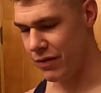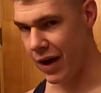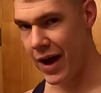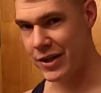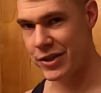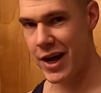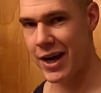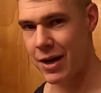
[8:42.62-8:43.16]
if
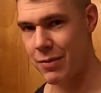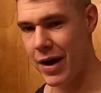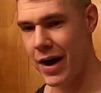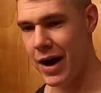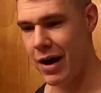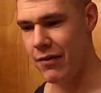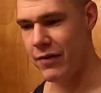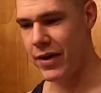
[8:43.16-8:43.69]
I jack up my
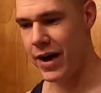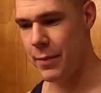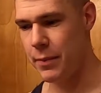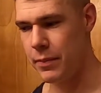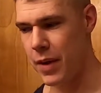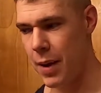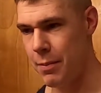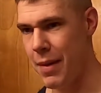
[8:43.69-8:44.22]
hair, then
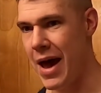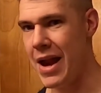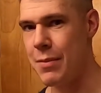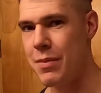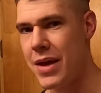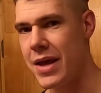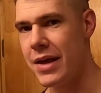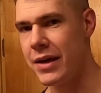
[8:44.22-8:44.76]
I'm, I'm mad
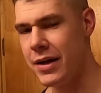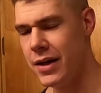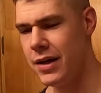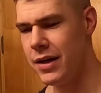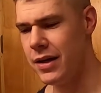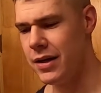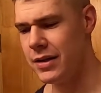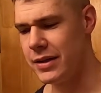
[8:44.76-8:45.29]
at me.
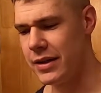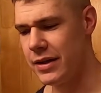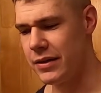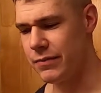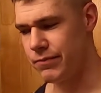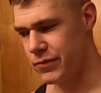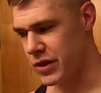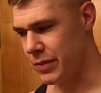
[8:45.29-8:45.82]

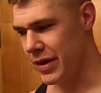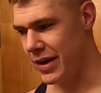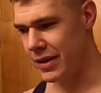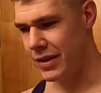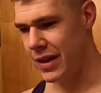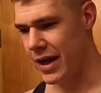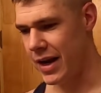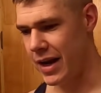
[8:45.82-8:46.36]
Uh,
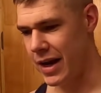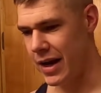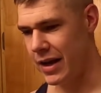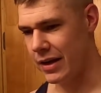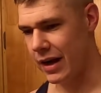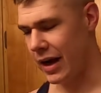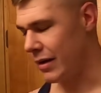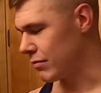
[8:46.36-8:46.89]
somebody that
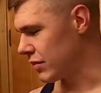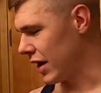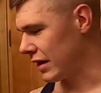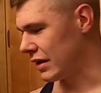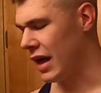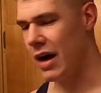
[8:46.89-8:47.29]
uh, I, I